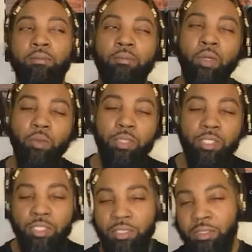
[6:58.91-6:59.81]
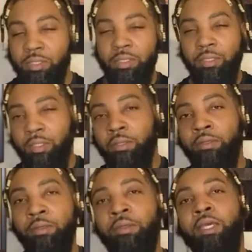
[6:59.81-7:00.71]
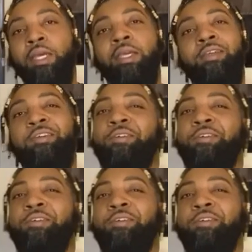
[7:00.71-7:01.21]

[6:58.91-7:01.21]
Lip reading: Moesha still, you know what I'm